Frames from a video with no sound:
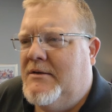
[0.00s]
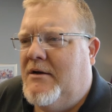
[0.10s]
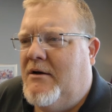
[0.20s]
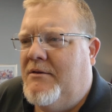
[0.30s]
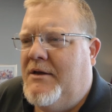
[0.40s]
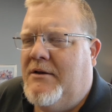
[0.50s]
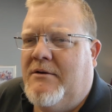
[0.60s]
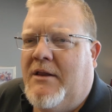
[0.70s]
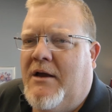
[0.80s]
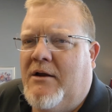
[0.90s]
All the
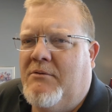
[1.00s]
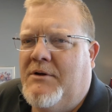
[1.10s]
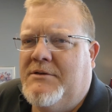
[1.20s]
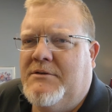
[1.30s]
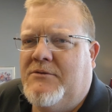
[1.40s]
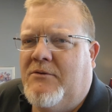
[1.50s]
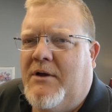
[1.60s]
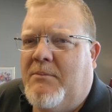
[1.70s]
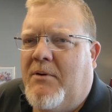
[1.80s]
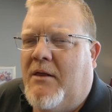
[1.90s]
underlying reasons for
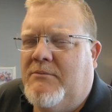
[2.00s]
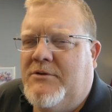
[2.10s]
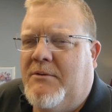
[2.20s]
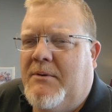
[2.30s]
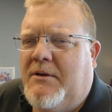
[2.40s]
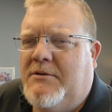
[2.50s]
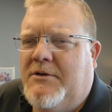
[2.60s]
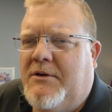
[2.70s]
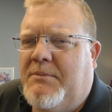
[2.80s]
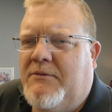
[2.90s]
why the problem showed up,
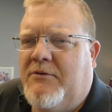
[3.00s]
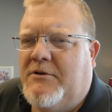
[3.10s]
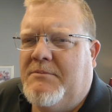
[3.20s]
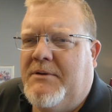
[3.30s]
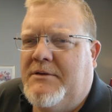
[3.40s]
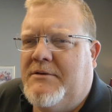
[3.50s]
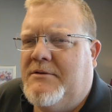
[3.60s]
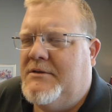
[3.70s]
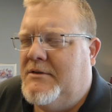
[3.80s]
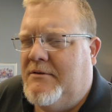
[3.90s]
showed up in the first place are
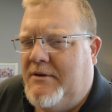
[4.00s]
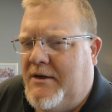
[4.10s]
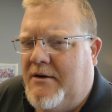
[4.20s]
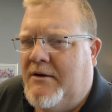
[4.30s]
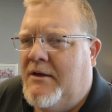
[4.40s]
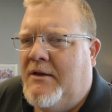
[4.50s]
still there.